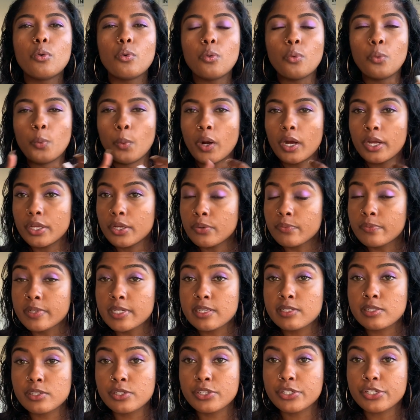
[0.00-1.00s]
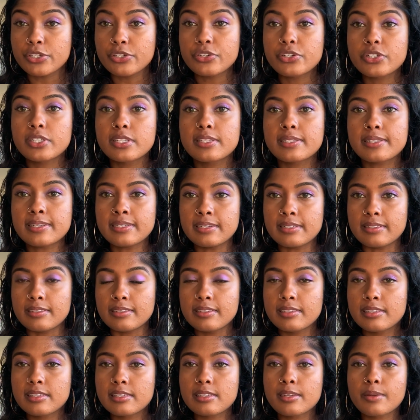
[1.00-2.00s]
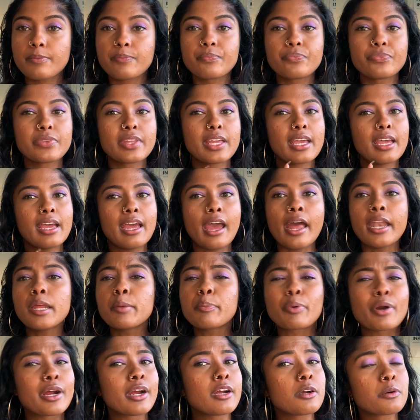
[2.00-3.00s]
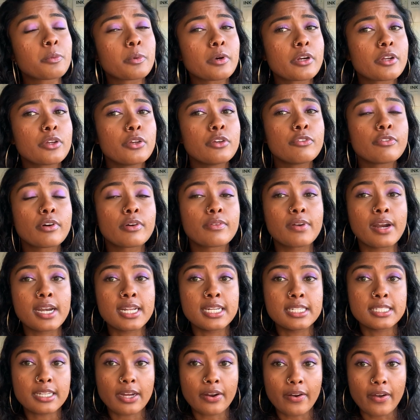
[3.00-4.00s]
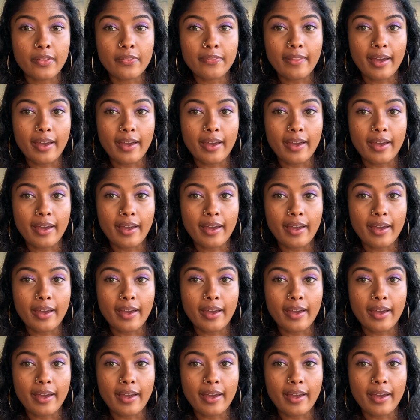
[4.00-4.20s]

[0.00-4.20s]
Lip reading: what your research interest is, any prior work you've already done on